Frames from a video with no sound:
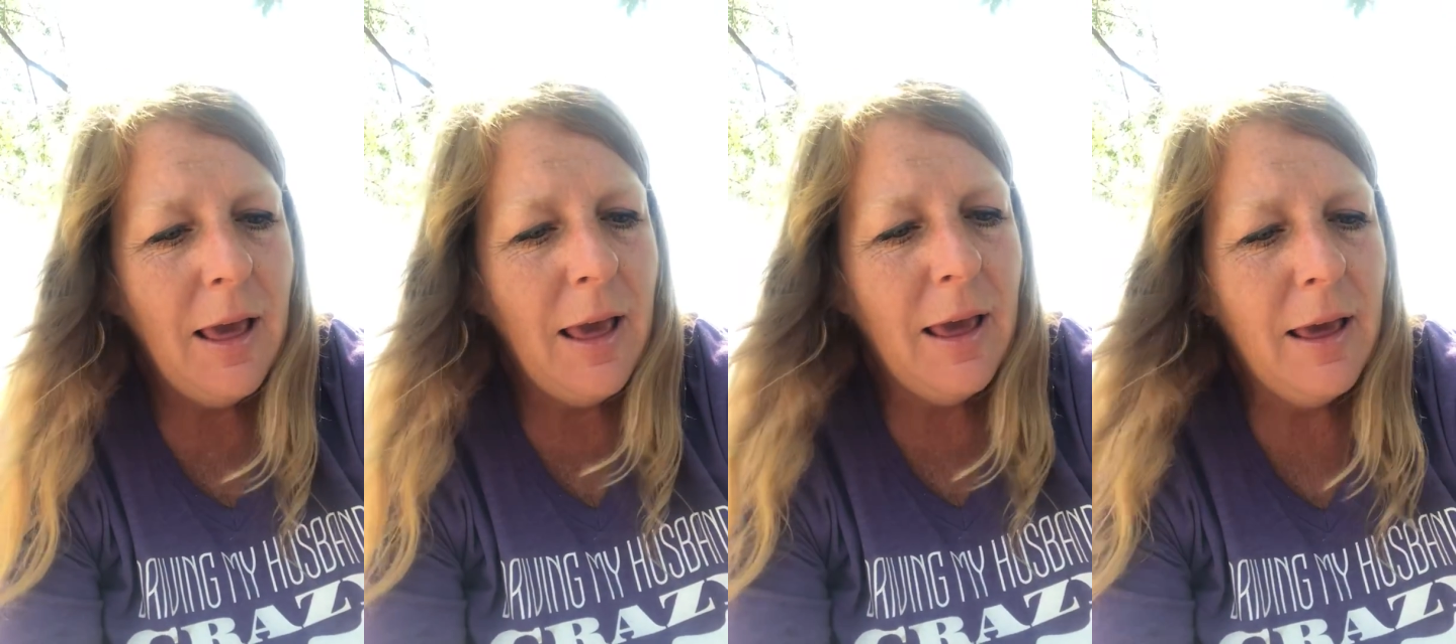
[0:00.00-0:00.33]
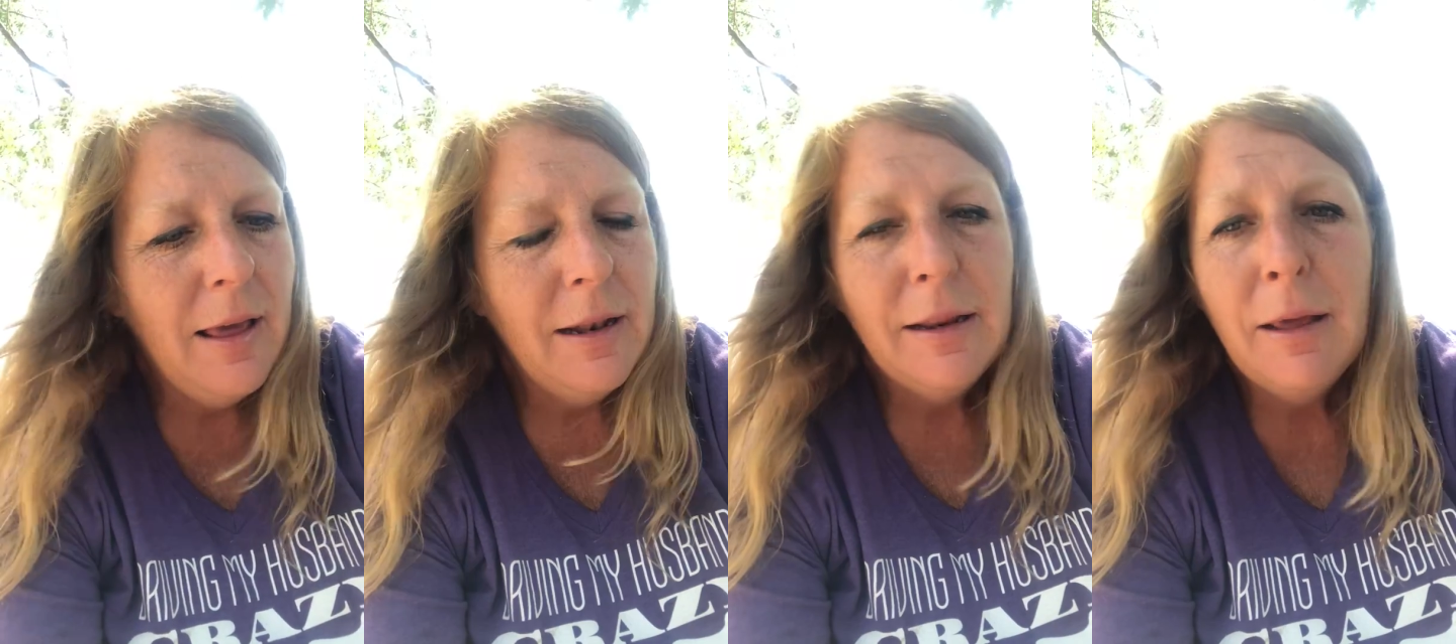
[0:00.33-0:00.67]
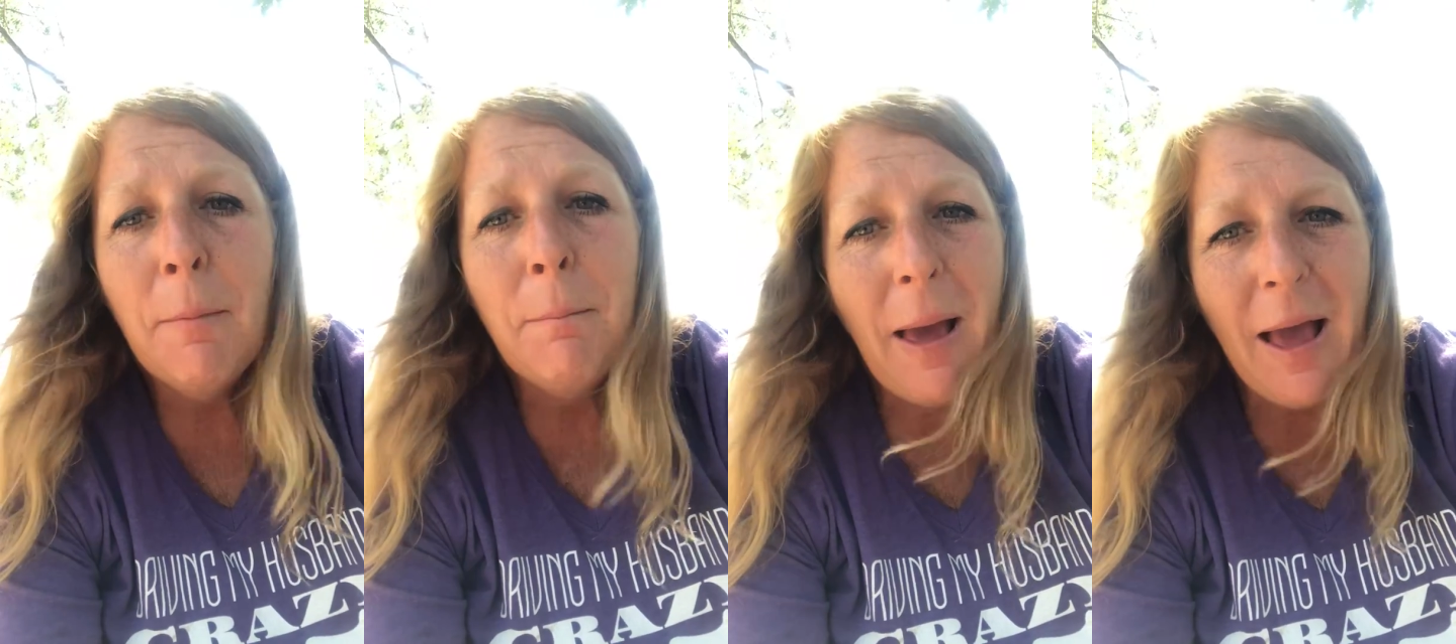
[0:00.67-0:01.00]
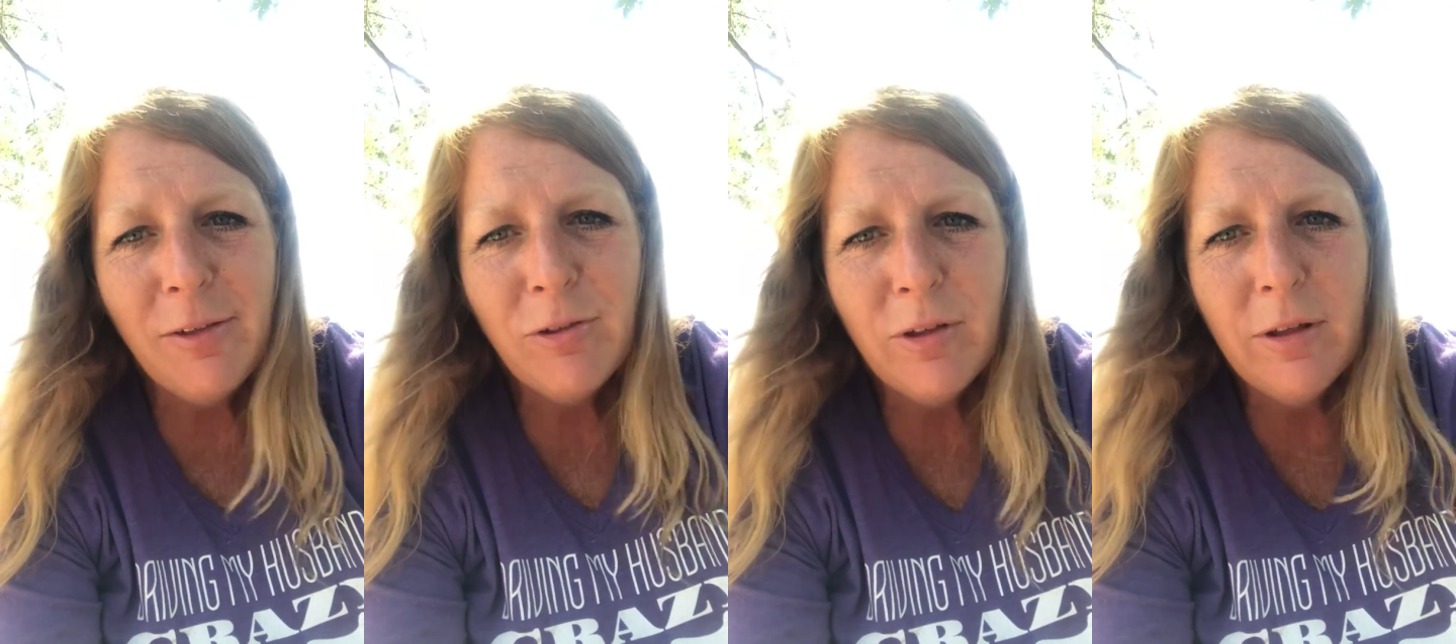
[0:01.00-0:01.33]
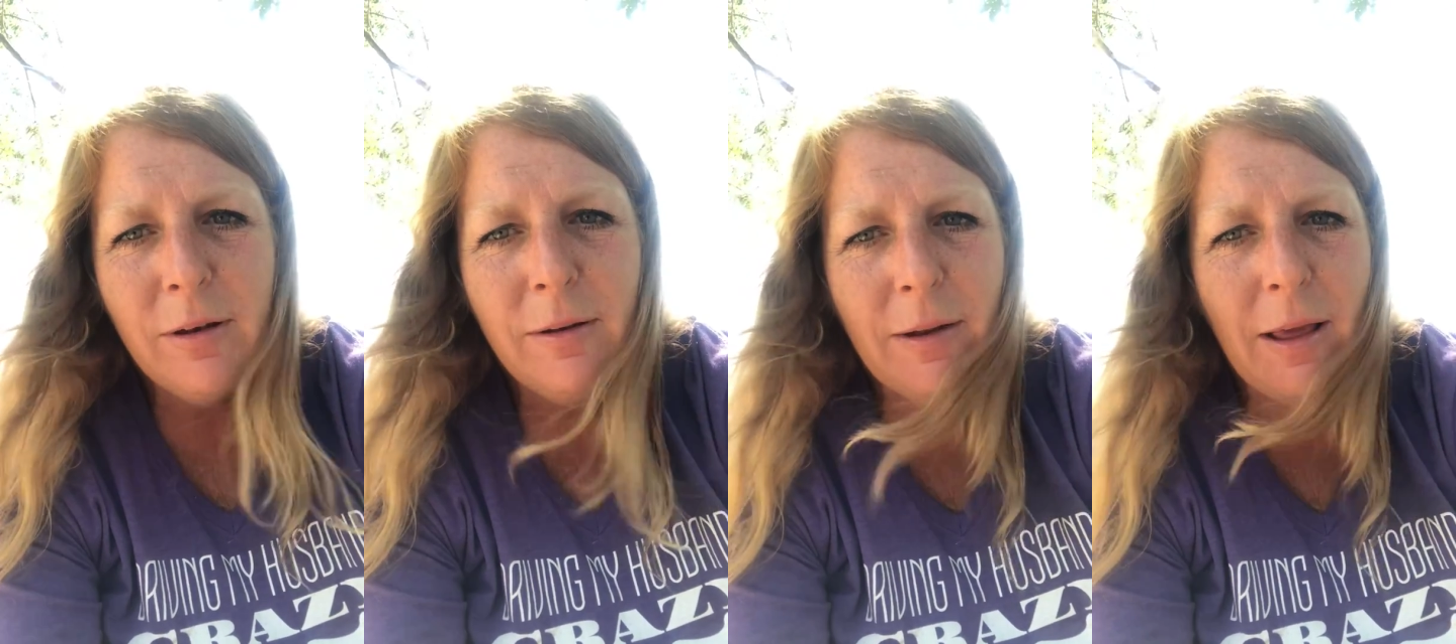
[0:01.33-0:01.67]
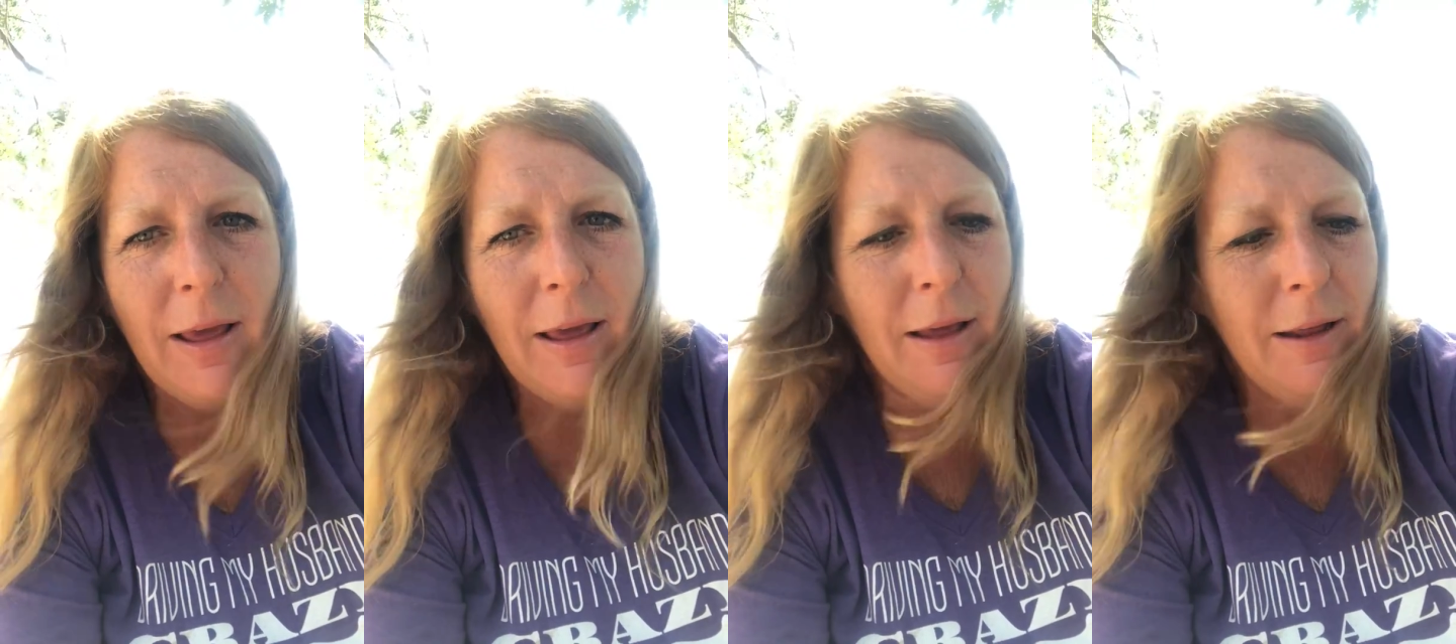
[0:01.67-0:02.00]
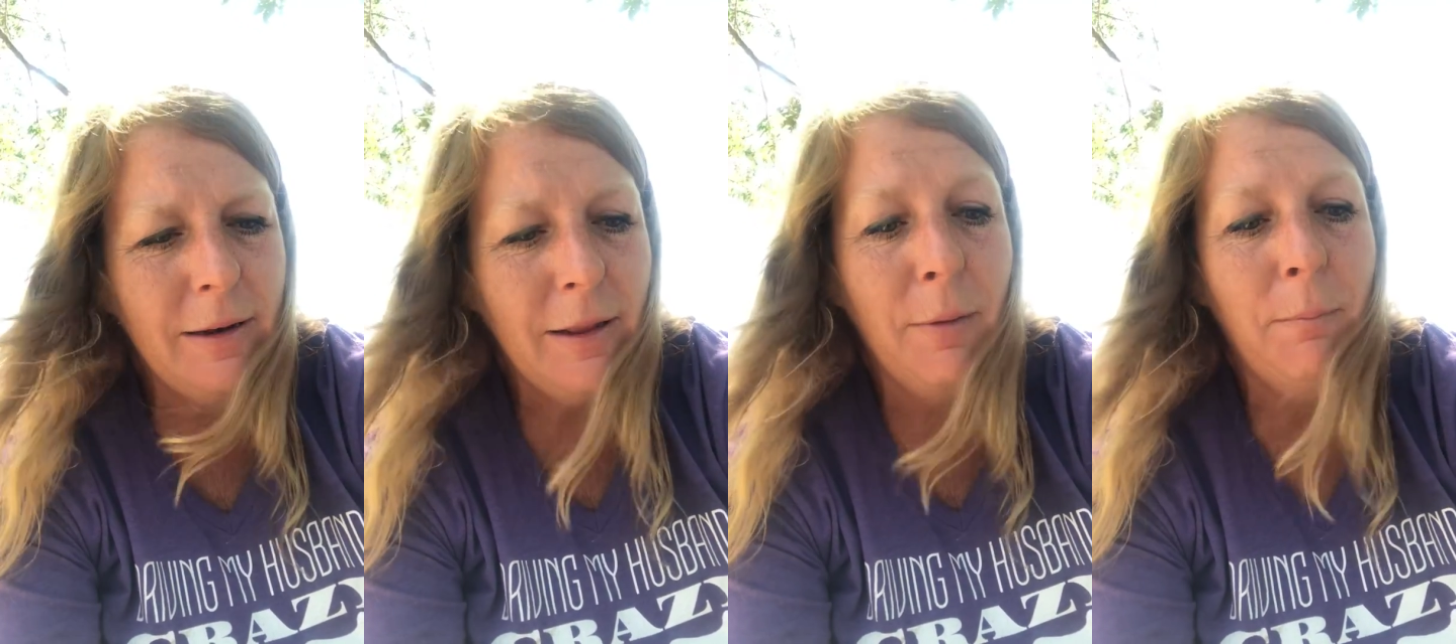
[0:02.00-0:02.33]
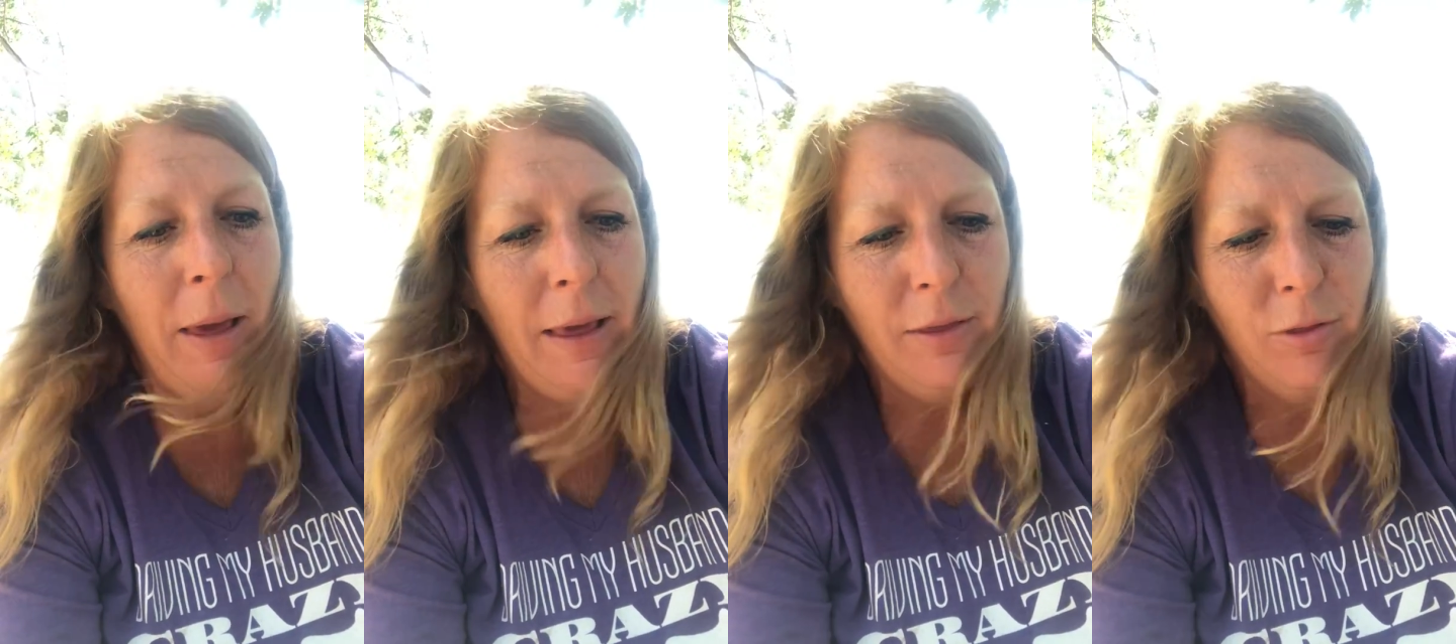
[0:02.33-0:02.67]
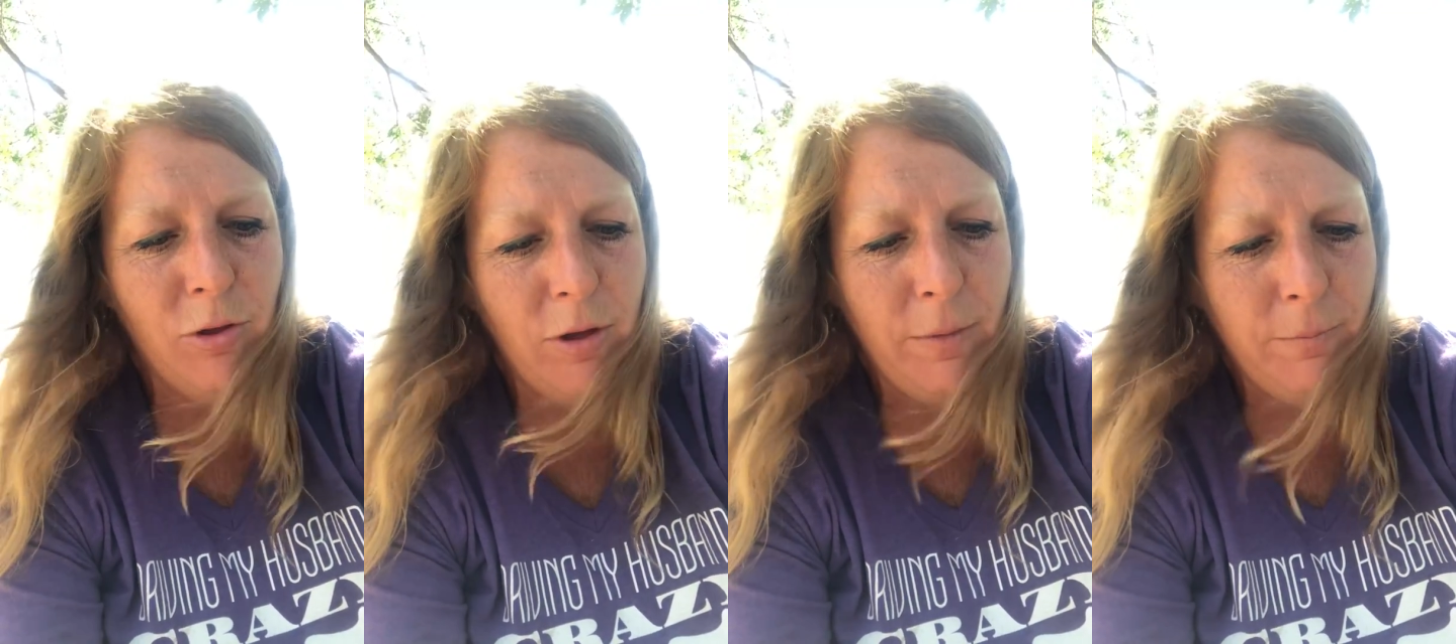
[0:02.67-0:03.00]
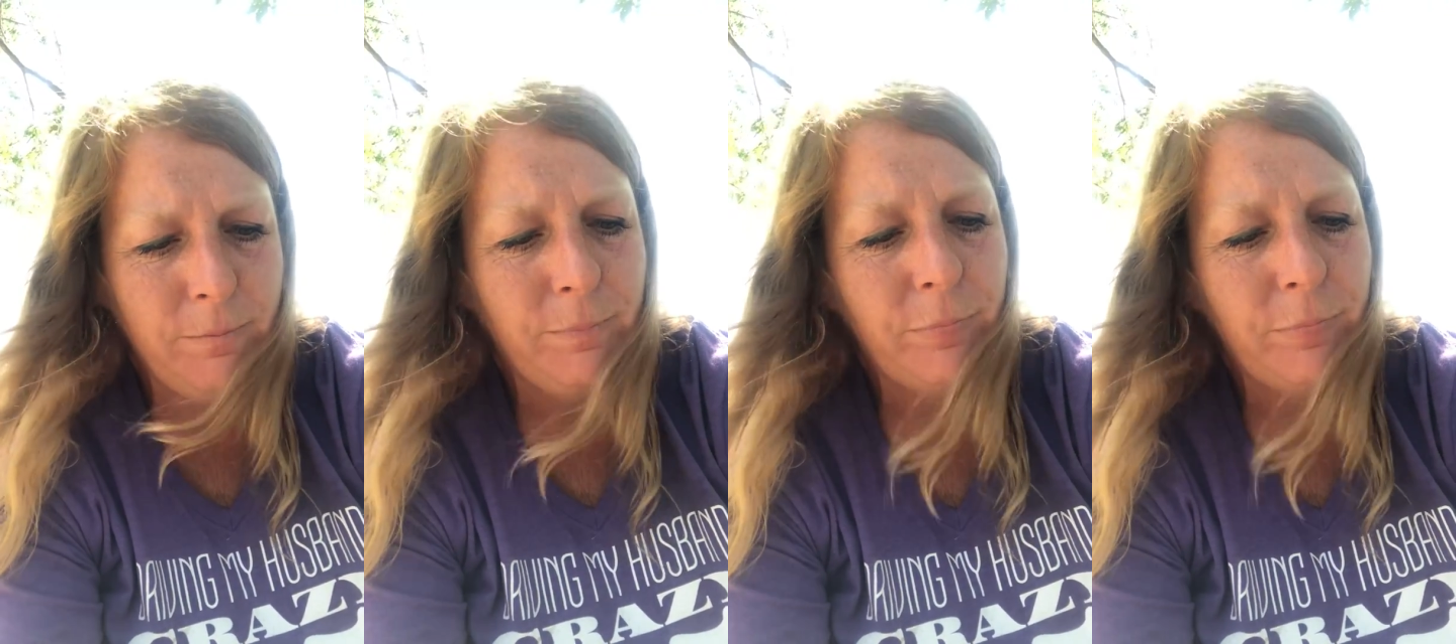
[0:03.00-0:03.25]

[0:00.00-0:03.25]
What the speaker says: and compassion and companionship